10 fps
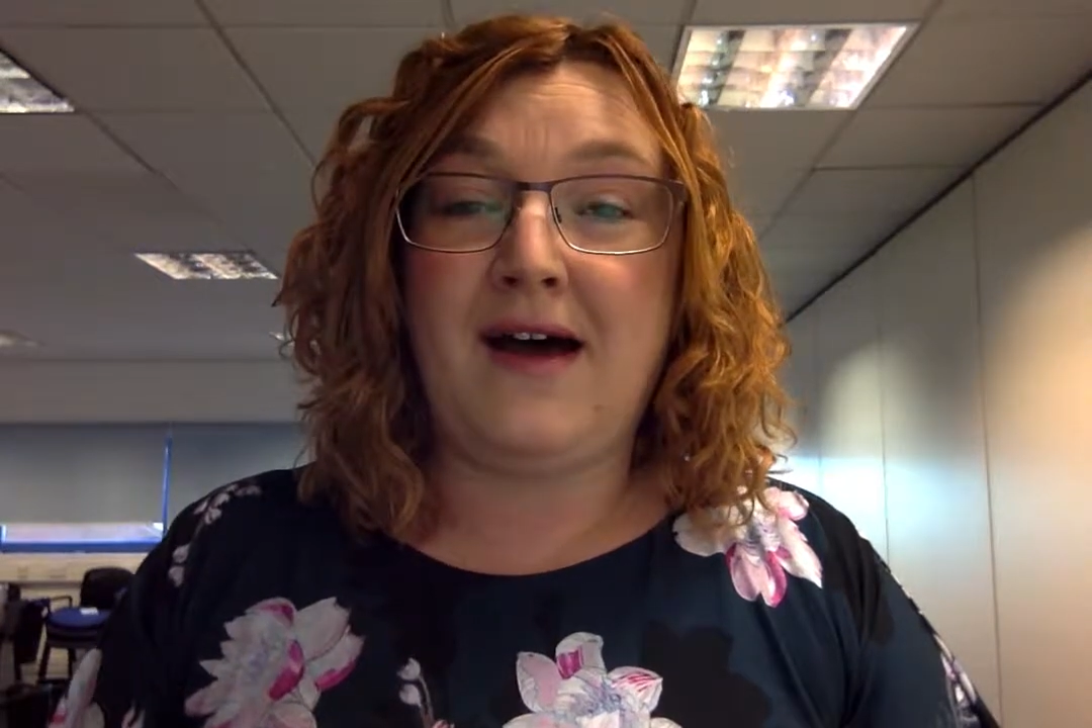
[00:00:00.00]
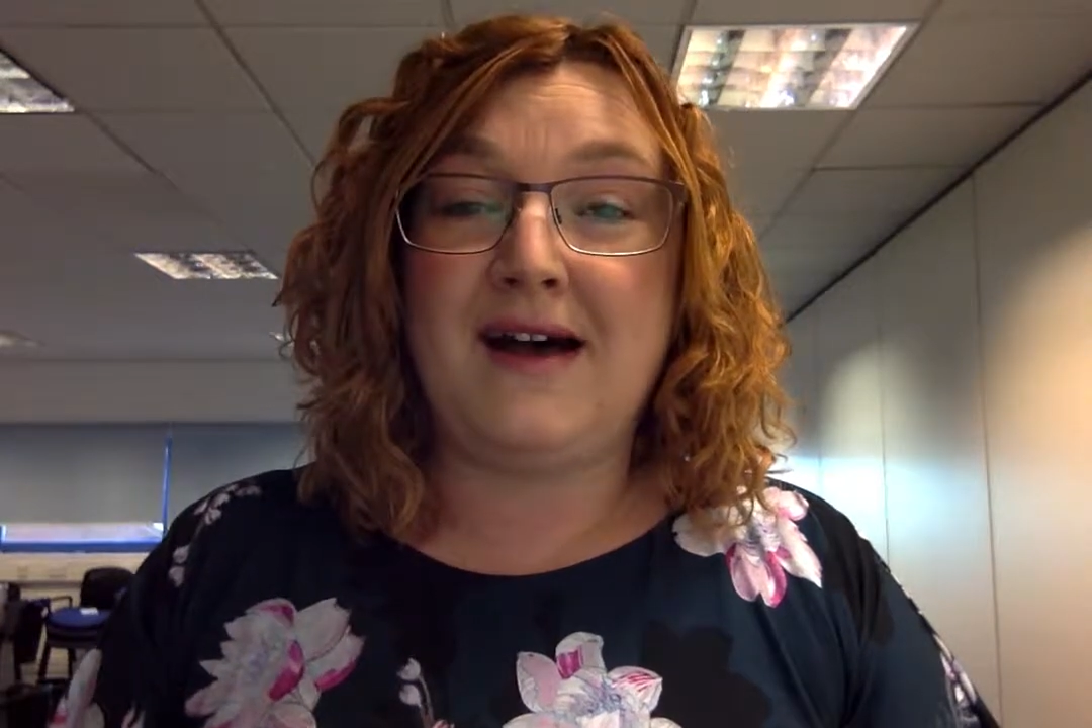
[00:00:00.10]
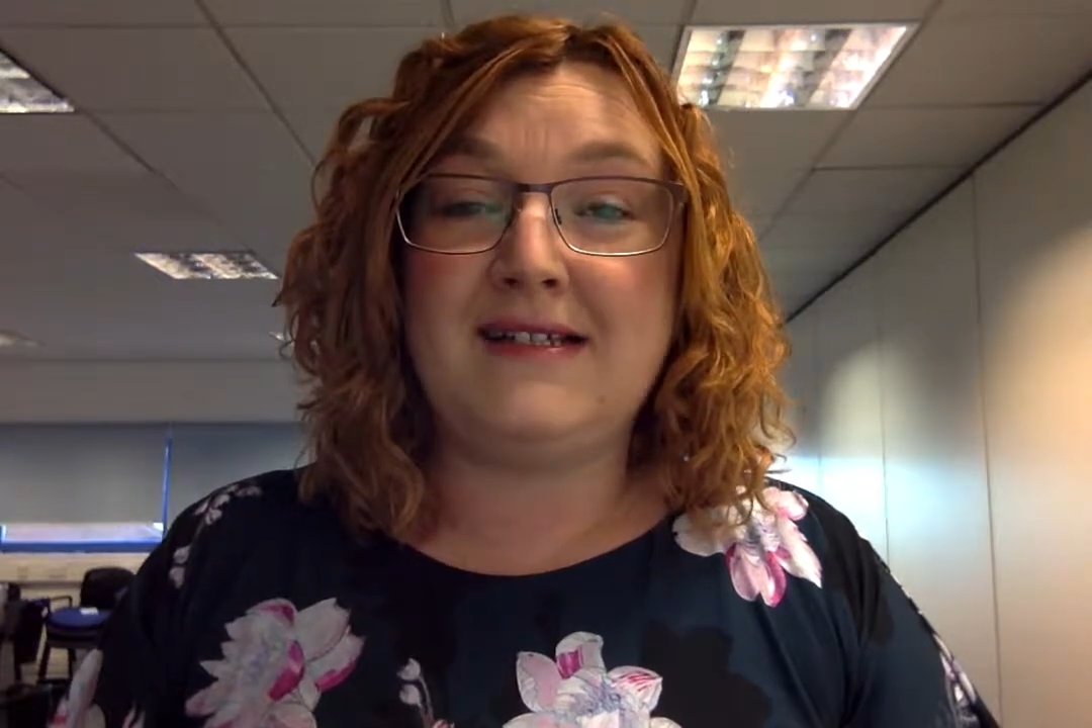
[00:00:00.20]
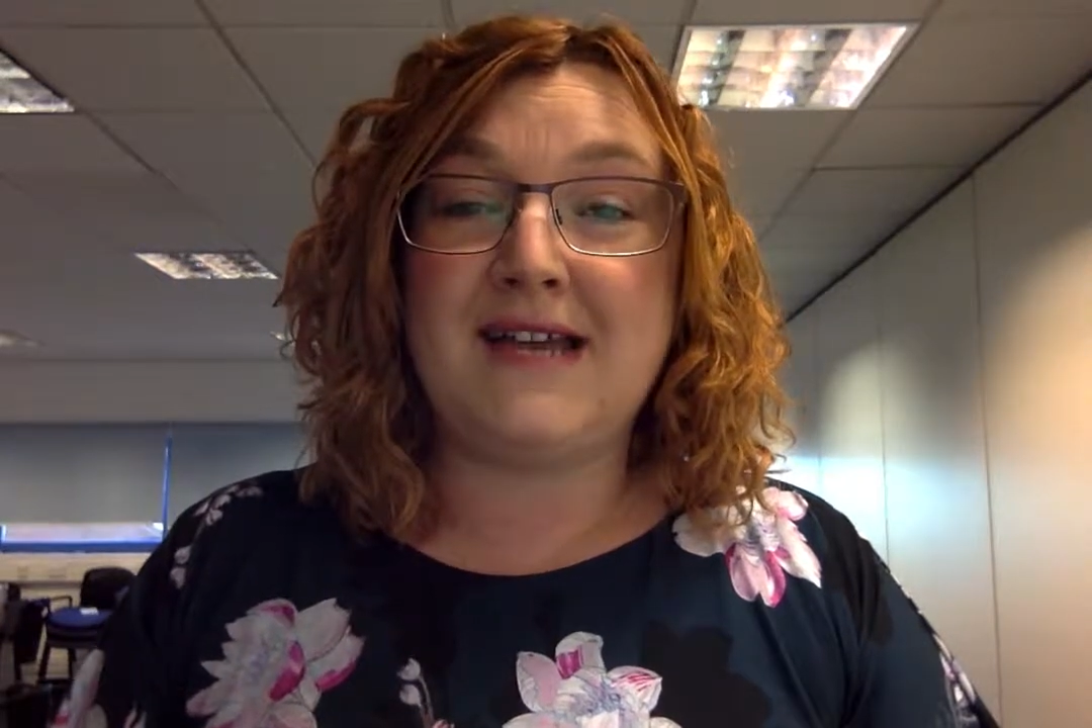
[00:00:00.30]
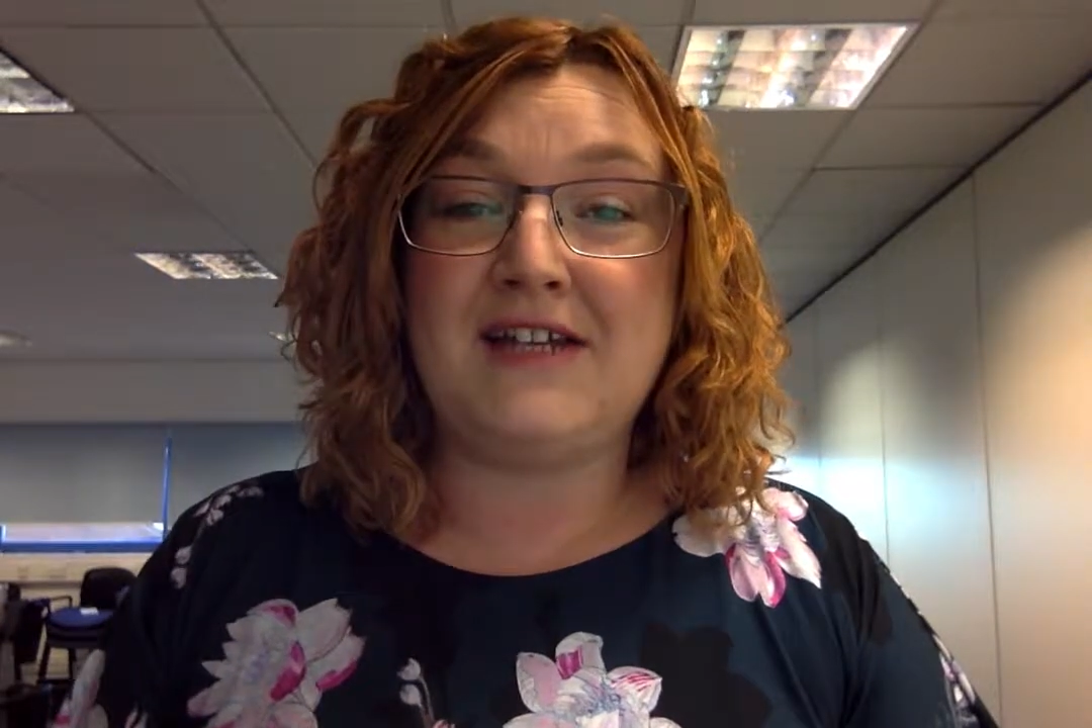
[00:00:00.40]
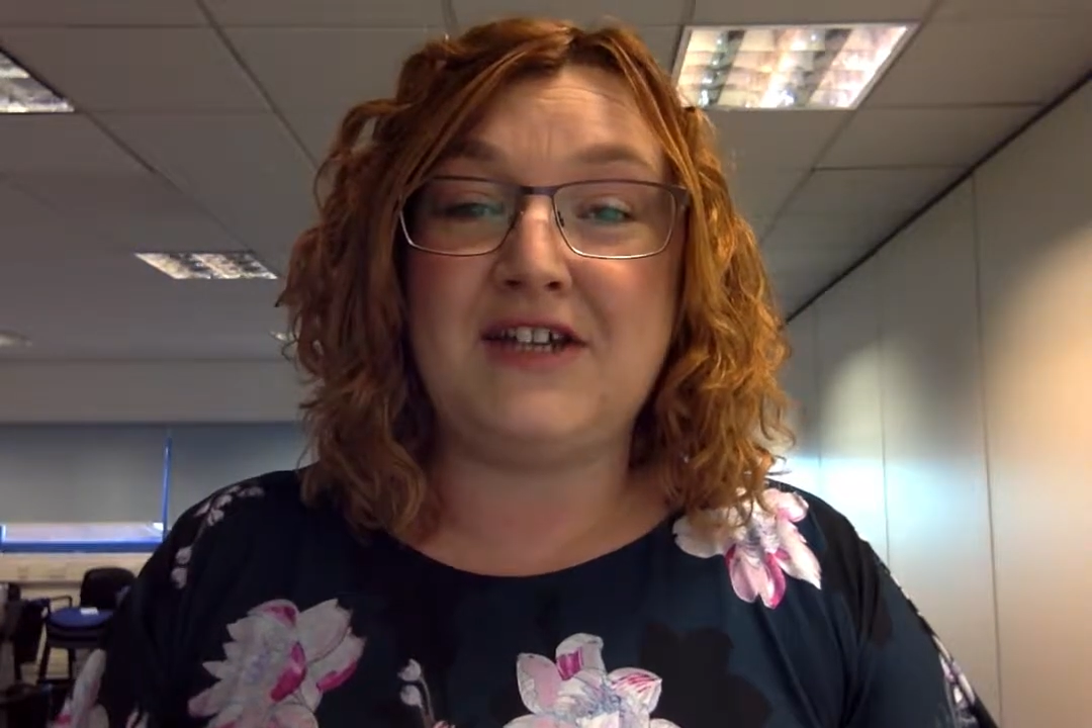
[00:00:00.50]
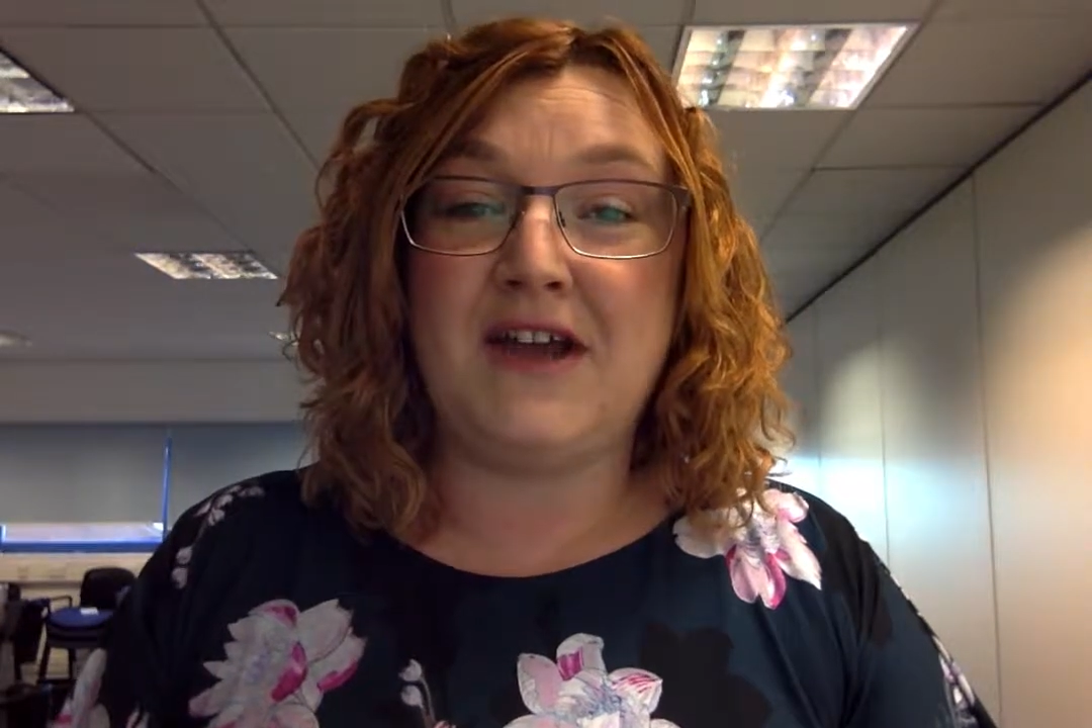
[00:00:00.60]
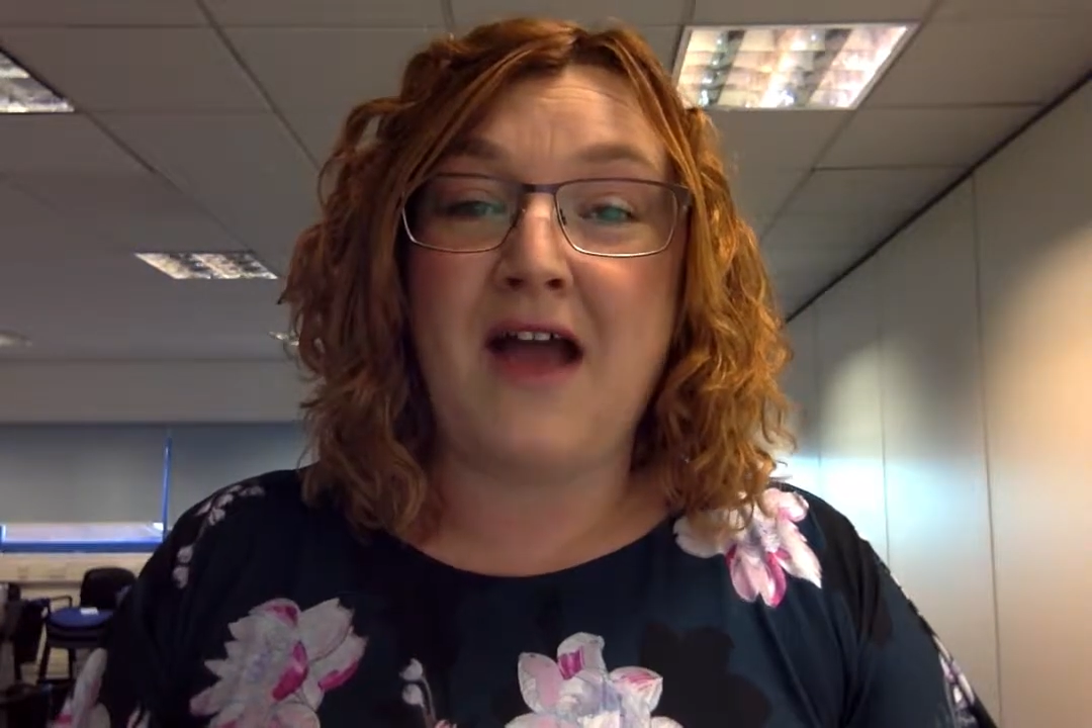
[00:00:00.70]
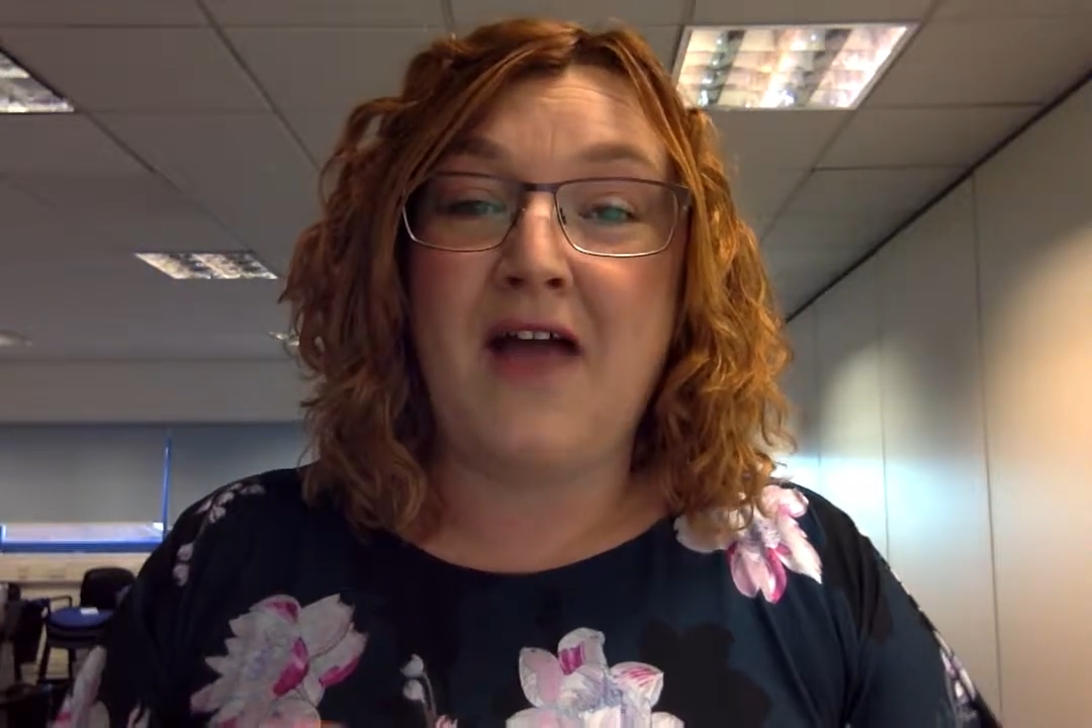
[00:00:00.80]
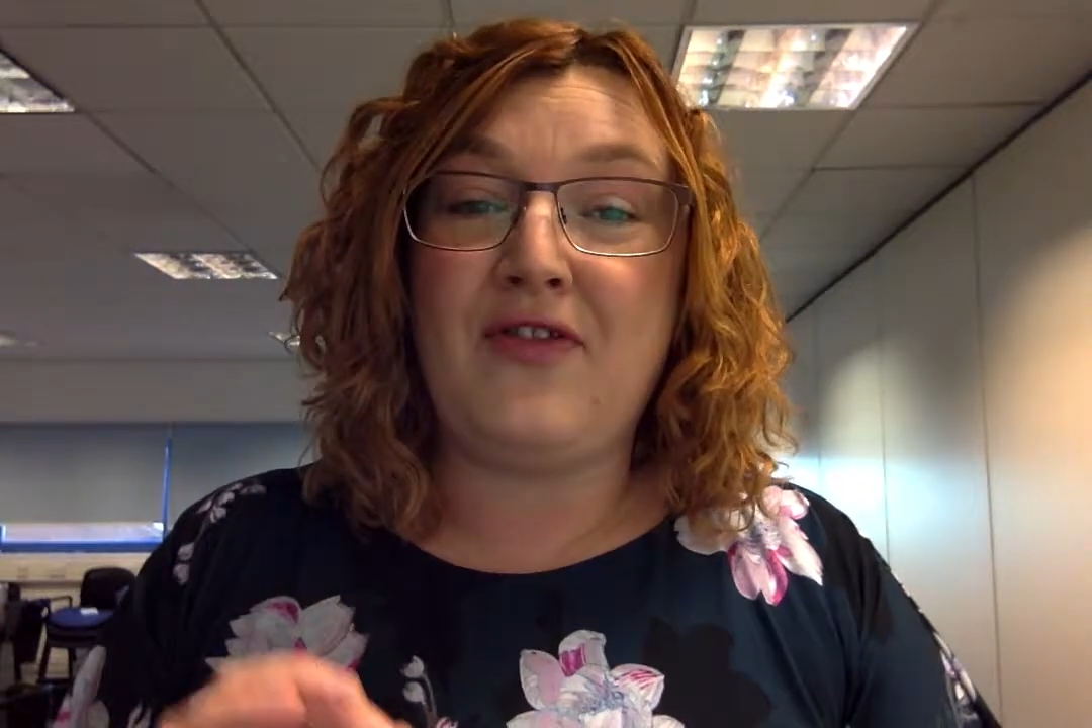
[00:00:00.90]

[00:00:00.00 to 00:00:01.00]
a session